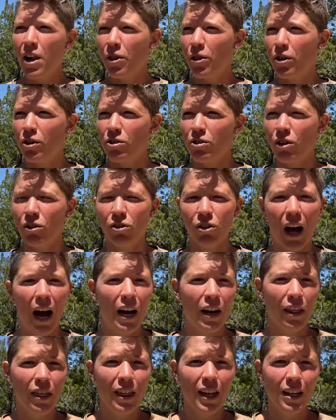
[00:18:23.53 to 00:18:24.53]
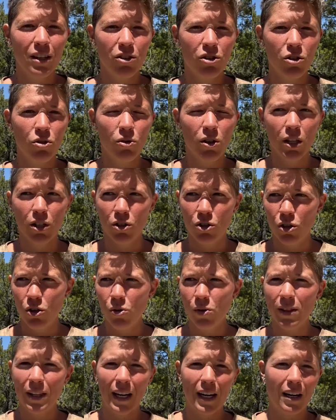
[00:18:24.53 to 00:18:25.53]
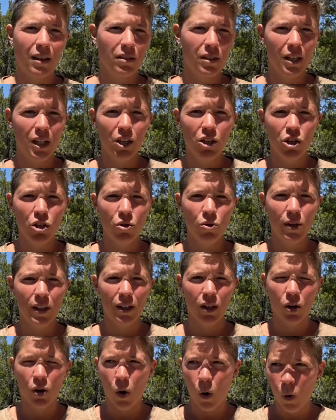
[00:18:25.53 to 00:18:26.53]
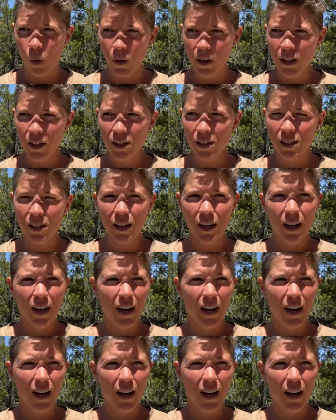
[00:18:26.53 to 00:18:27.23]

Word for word: There's a lot of things you can do, and that I'll teach you in the course,